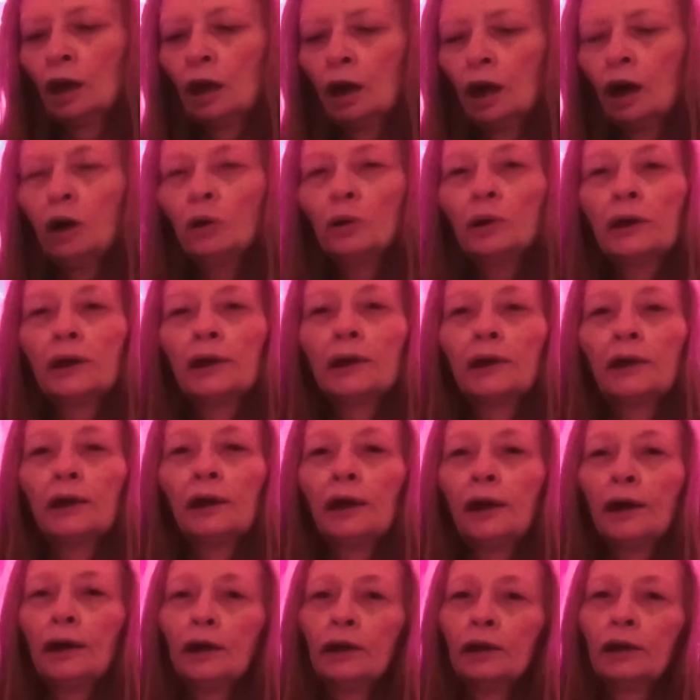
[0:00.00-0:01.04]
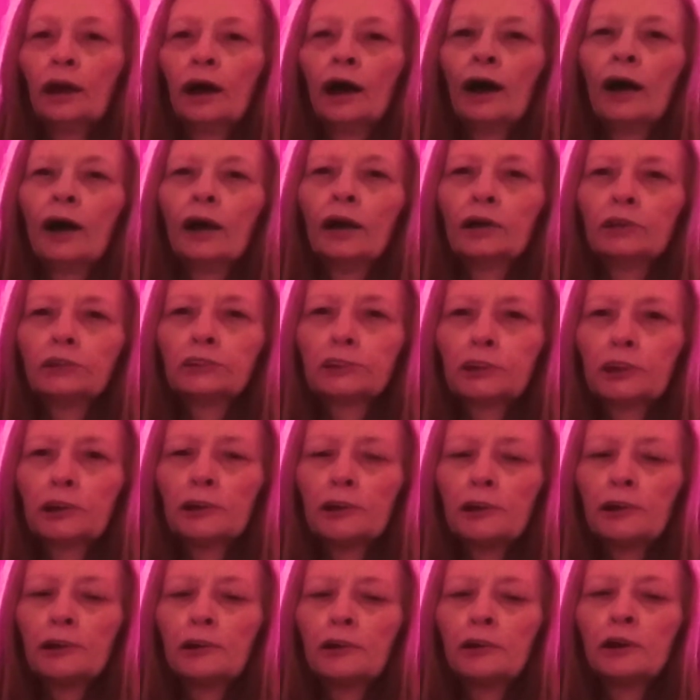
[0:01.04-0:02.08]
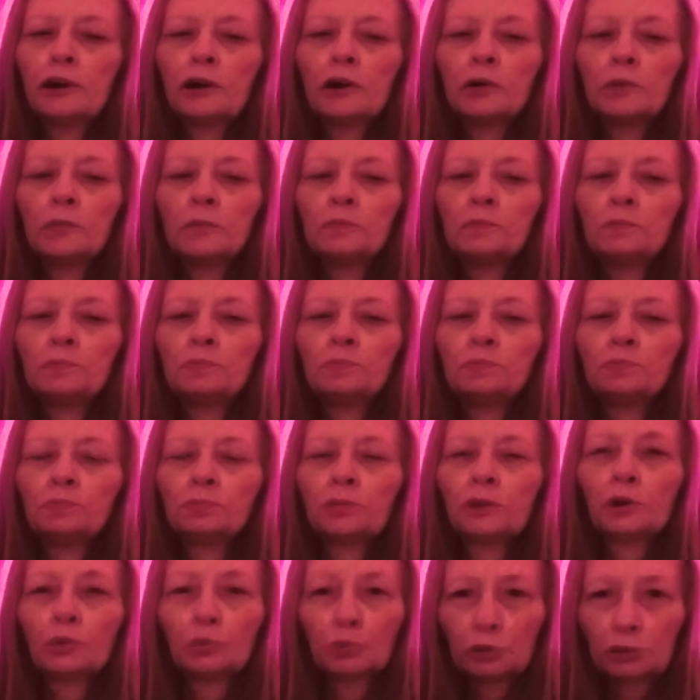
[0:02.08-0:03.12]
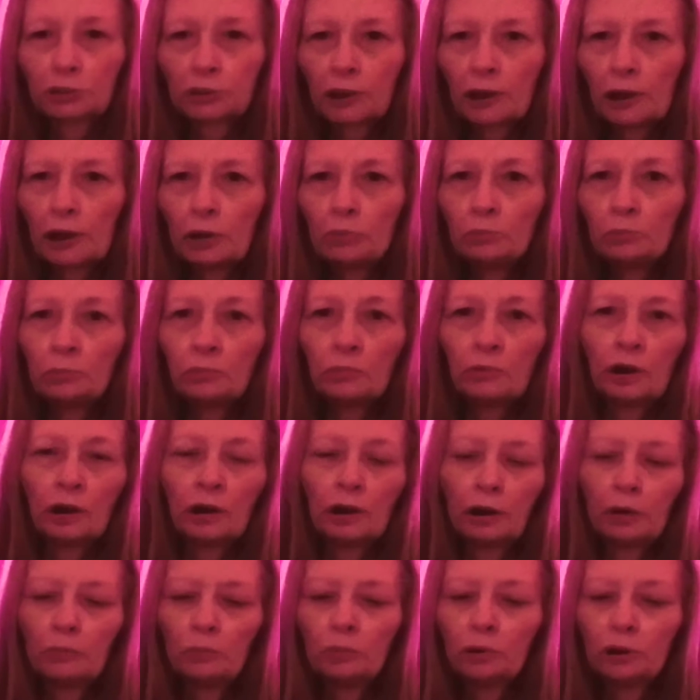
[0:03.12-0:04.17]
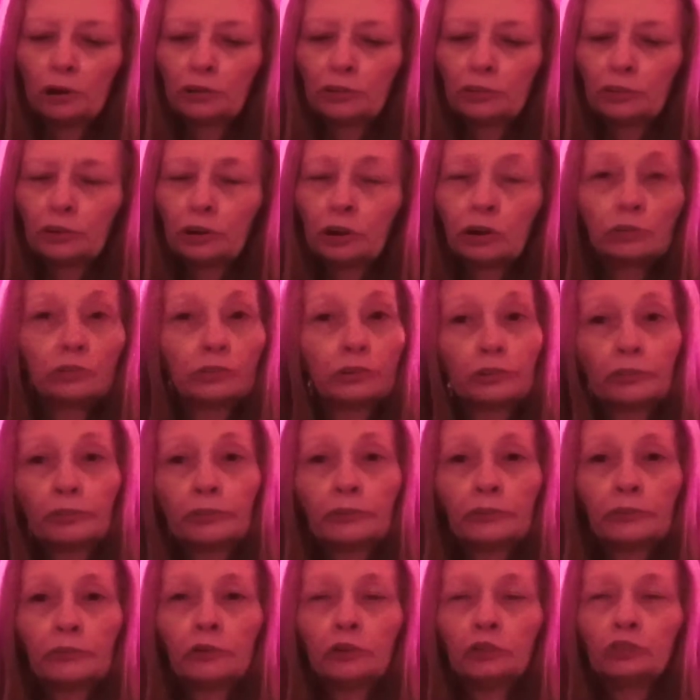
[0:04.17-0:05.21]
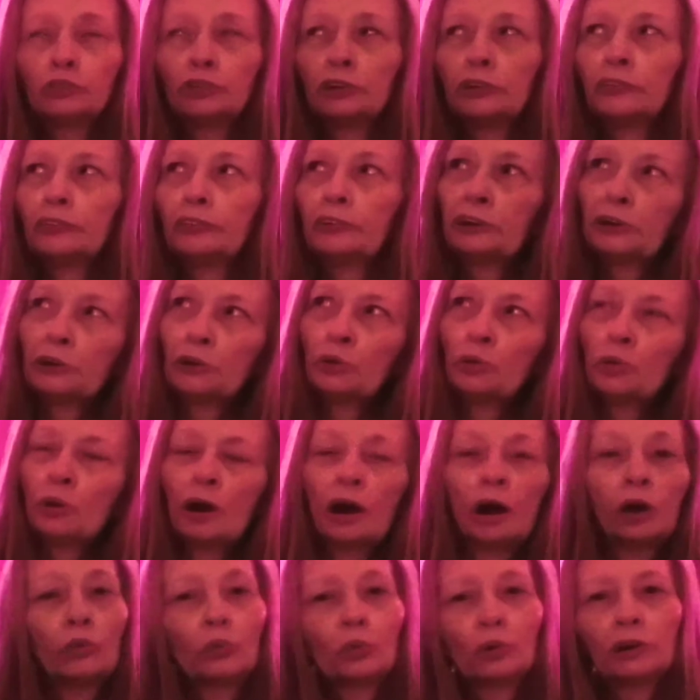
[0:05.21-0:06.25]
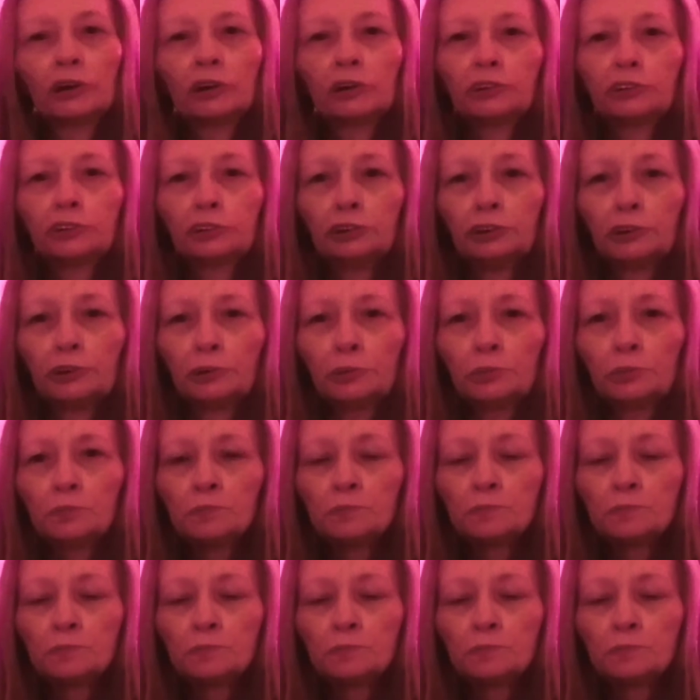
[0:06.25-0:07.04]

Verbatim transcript: Okay. I said um, there was a, a book re review I wanted to do.